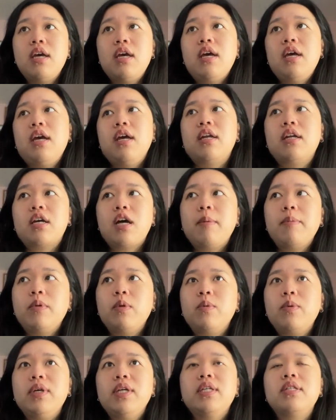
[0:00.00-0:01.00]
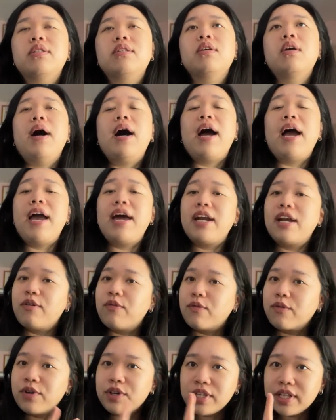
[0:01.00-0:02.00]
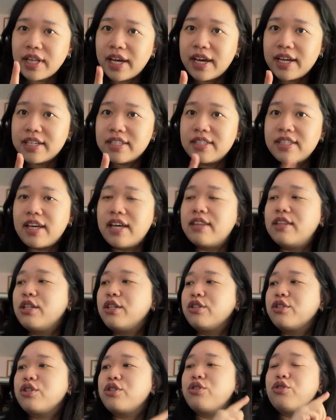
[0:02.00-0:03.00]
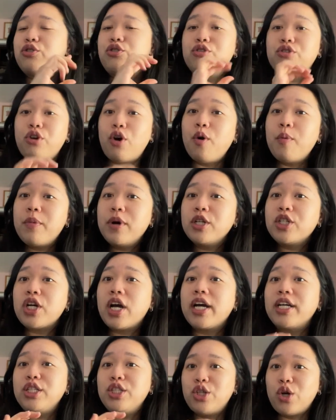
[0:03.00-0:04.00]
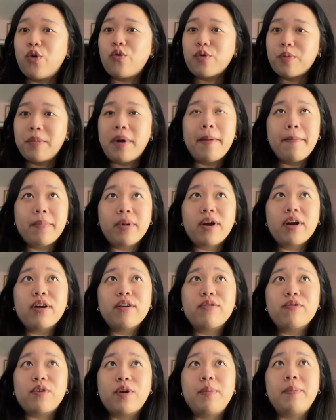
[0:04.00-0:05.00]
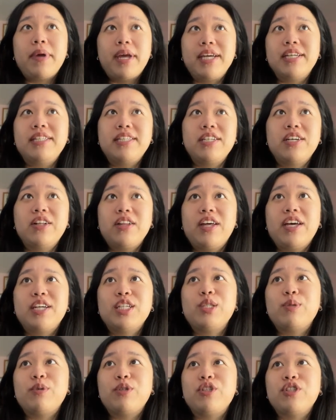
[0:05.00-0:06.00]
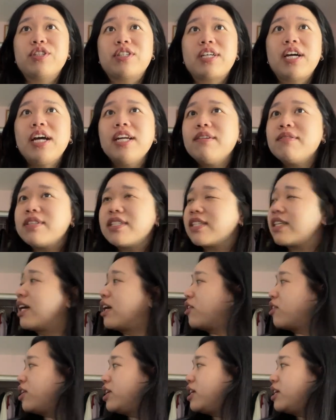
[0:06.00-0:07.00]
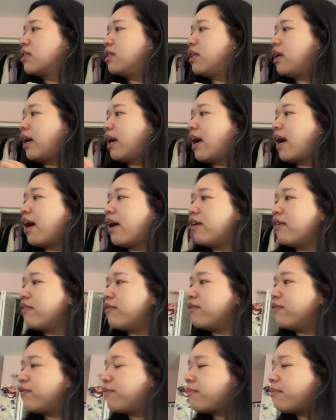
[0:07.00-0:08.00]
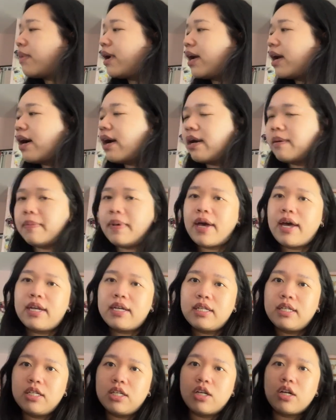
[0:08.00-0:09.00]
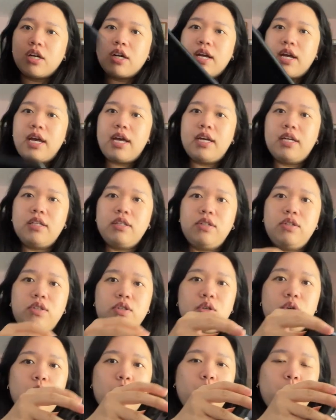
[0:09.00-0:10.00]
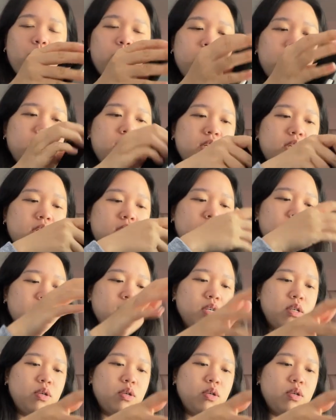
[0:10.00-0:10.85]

in a couple of weeks. And I realized that there's so much I don't remember from ACLS, which is kind of scary. I have my iPad here, and they